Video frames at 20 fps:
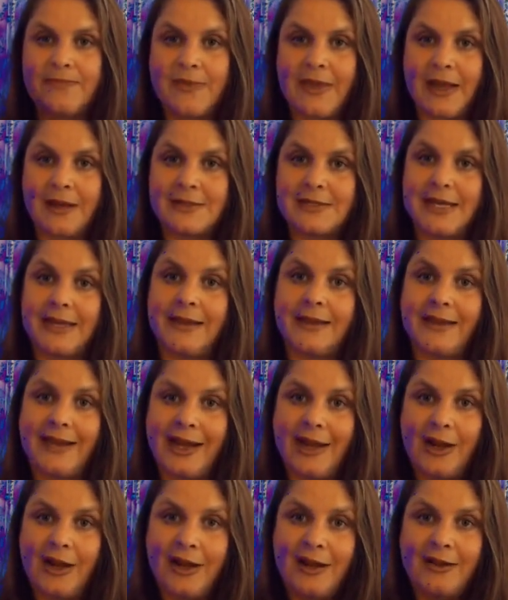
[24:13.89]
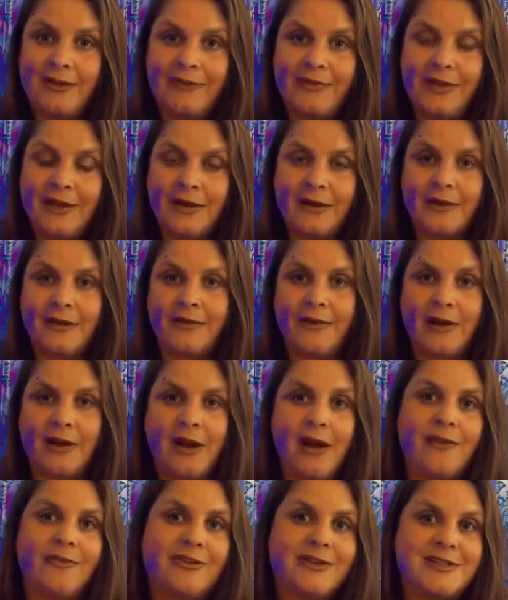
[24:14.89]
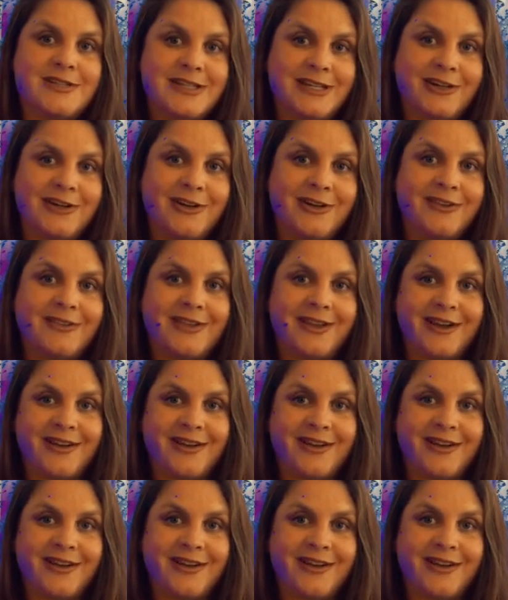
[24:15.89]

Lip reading: they are taken care of, they're offered dinner,